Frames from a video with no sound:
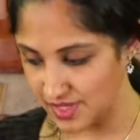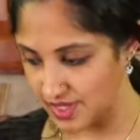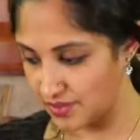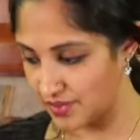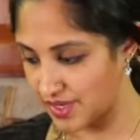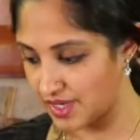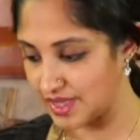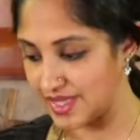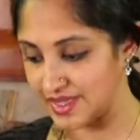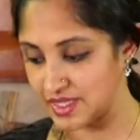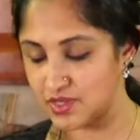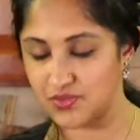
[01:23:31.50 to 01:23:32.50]
Now we're going to
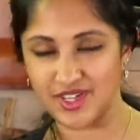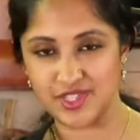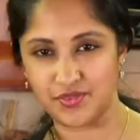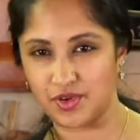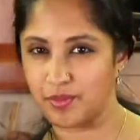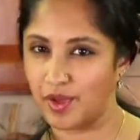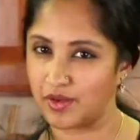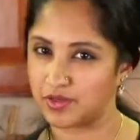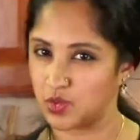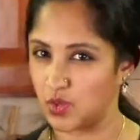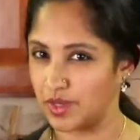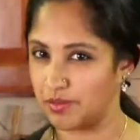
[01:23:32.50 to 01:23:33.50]
let this rest for
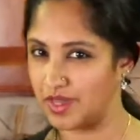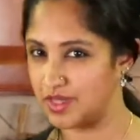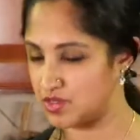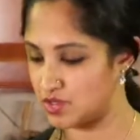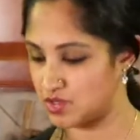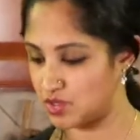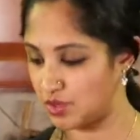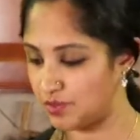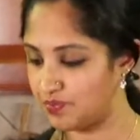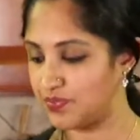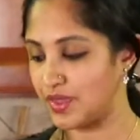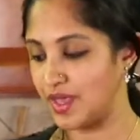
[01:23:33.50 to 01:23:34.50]
about 20 minutes or
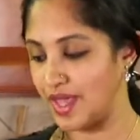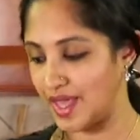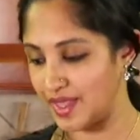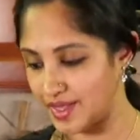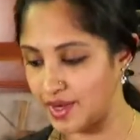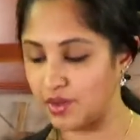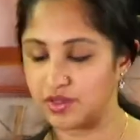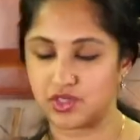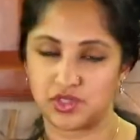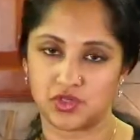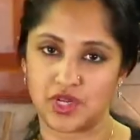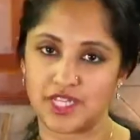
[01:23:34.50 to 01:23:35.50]
so. And then I'll
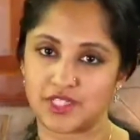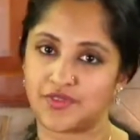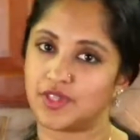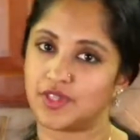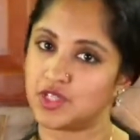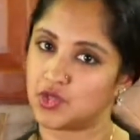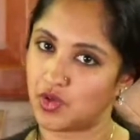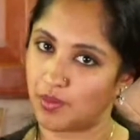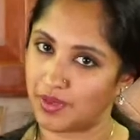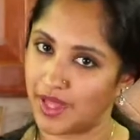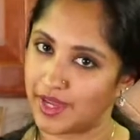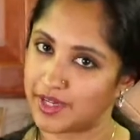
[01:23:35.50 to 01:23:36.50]
transfer this to a
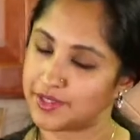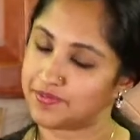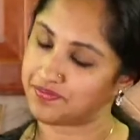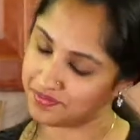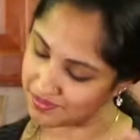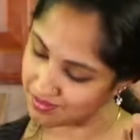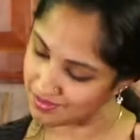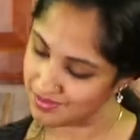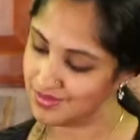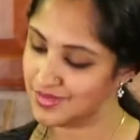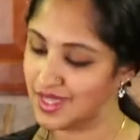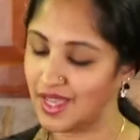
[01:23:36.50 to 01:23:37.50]
platter
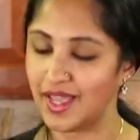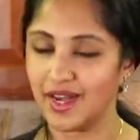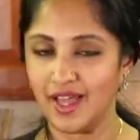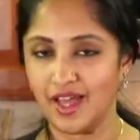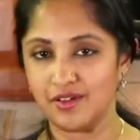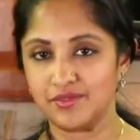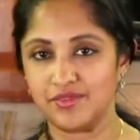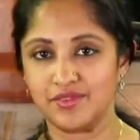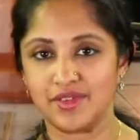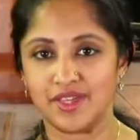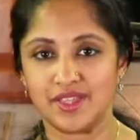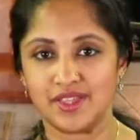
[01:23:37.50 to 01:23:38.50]
and have
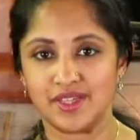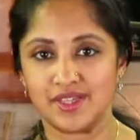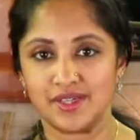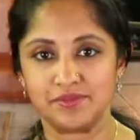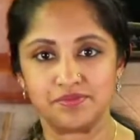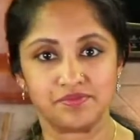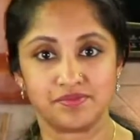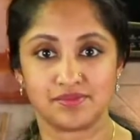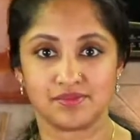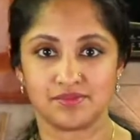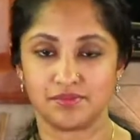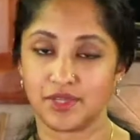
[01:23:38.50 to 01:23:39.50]
it in the
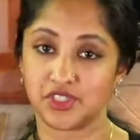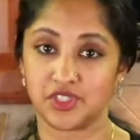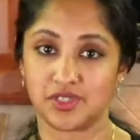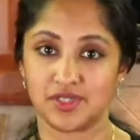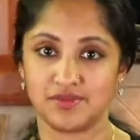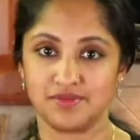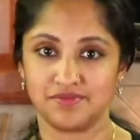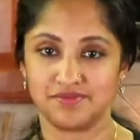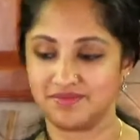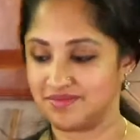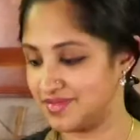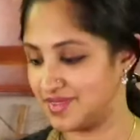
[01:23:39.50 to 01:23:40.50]
picture.
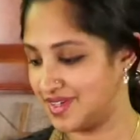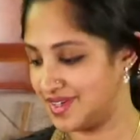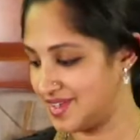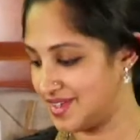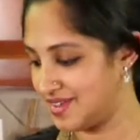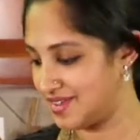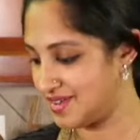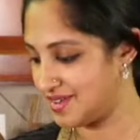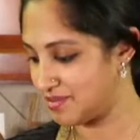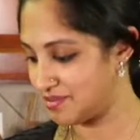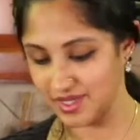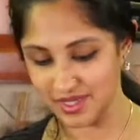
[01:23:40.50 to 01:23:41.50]

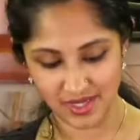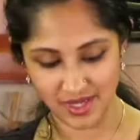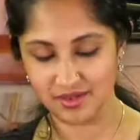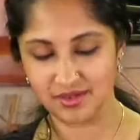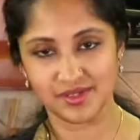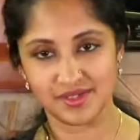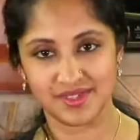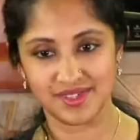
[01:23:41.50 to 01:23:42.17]
But yeah.